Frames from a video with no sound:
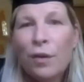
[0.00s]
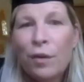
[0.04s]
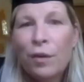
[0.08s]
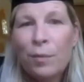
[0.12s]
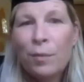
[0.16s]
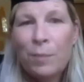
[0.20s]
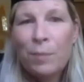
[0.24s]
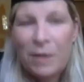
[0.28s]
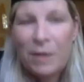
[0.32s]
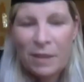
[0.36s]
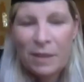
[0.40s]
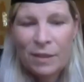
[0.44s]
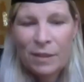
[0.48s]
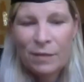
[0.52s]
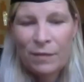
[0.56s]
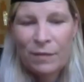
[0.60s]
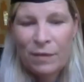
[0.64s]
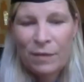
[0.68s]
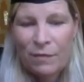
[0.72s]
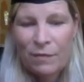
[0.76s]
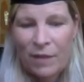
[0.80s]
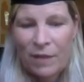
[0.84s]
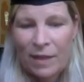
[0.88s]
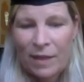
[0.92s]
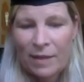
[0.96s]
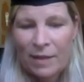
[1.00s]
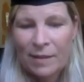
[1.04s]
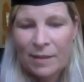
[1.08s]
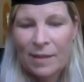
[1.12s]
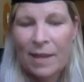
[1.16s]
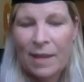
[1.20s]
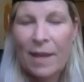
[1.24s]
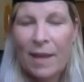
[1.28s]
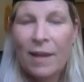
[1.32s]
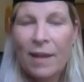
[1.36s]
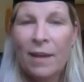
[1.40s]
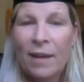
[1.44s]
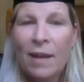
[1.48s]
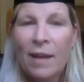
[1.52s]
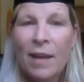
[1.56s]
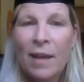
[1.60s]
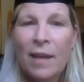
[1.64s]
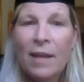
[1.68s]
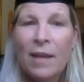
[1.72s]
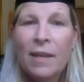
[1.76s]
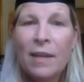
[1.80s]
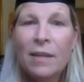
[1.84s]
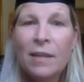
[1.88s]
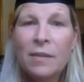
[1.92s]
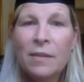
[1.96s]
piece of advice
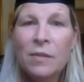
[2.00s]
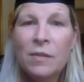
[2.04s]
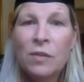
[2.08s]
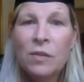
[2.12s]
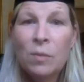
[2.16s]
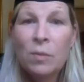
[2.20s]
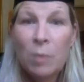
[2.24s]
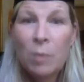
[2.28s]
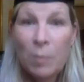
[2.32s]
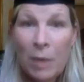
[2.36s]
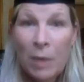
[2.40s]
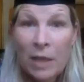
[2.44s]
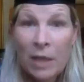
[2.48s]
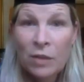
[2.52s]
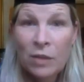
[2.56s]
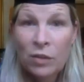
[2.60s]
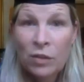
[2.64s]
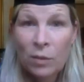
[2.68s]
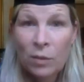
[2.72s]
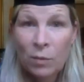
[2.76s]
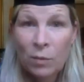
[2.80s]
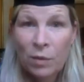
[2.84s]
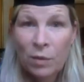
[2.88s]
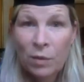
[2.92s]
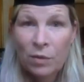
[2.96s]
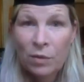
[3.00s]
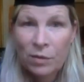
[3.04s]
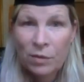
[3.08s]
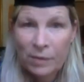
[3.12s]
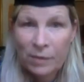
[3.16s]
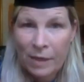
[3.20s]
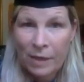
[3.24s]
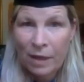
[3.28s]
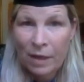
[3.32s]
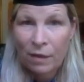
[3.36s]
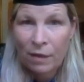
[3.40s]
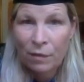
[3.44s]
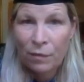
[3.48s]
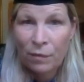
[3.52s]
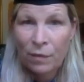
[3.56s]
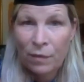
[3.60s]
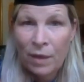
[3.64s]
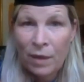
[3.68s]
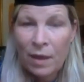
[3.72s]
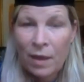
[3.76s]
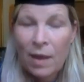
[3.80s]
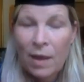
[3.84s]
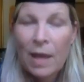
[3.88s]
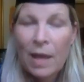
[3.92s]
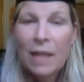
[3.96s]
is to be patient with yourself
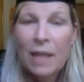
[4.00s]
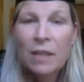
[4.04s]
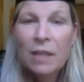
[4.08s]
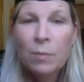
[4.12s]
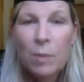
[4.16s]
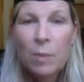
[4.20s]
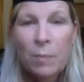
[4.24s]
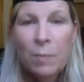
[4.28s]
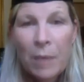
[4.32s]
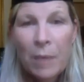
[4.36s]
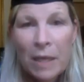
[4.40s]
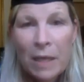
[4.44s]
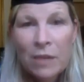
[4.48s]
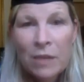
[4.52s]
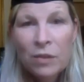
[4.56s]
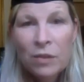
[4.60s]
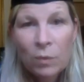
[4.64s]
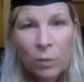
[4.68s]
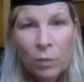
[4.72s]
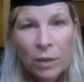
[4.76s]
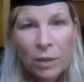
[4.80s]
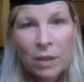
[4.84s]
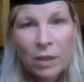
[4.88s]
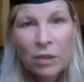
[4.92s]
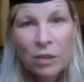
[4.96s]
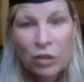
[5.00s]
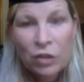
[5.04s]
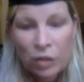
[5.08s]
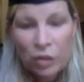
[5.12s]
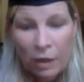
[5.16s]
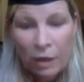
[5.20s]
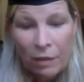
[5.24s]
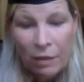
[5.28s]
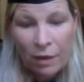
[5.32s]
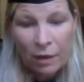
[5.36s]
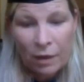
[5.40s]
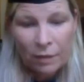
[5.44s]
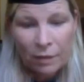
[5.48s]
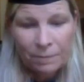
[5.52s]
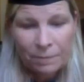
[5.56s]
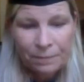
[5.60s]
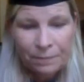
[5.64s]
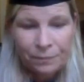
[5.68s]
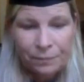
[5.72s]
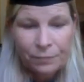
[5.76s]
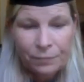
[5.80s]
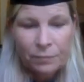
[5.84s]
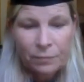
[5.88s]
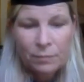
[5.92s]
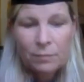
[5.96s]
and to be patient with each other.
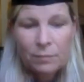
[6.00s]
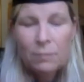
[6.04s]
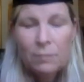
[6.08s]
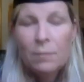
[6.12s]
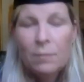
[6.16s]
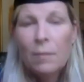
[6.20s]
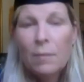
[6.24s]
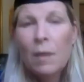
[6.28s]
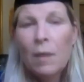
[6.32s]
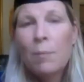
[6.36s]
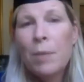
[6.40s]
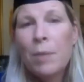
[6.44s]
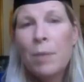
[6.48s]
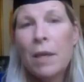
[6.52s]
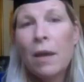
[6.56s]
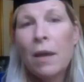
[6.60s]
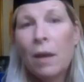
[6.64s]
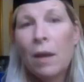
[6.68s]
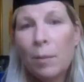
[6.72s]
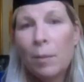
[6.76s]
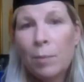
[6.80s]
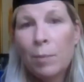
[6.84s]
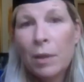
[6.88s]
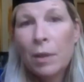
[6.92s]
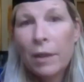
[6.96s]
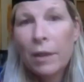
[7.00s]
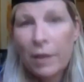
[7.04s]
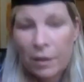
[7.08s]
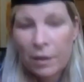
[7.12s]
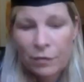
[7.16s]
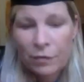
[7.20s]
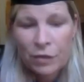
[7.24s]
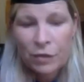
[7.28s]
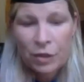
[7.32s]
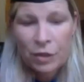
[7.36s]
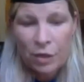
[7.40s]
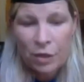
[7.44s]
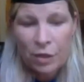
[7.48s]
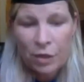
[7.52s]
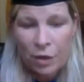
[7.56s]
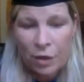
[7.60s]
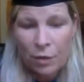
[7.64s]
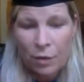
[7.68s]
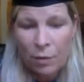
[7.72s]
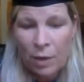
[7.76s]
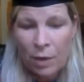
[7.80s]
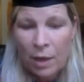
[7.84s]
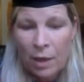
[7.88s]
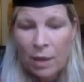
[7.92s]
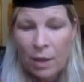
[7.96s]
Be humble enough to
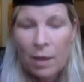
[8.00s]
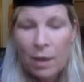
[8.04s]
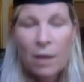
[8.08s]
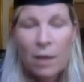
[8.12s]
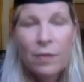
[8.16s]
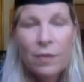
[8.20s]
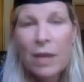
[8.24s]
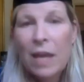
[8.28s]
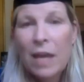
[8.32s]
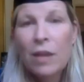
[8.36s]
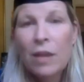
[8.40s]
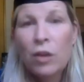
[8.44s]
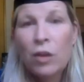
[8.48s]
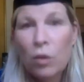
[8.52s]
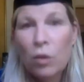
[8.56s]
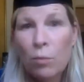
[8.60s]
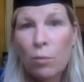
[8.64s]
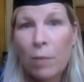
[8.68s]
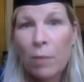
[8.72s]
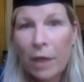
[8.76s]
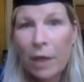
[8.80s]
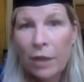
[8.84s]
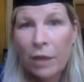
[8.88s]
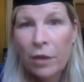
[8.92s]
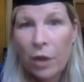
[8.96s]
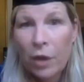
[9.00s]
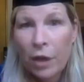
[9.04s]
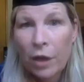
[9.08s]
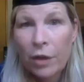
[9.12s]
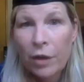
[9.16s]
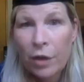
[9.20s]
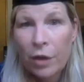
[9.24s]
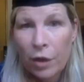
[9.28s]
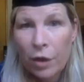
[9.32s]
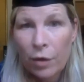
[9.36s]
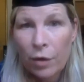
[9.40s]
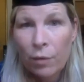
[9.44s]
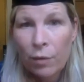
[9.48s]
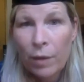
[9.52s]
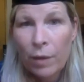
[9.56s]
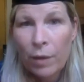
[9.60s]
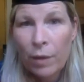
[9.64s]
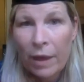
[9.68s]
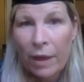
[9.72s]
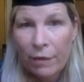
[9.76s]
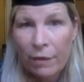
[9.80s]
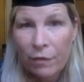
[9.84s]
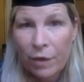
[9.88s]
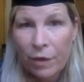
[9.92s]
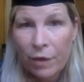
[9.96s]
know that you might not know
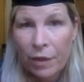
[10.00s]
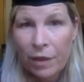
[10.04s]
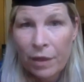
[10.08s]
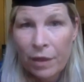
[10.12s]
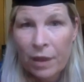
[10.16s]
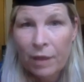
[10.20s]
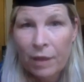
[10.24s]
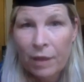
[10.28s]
everything.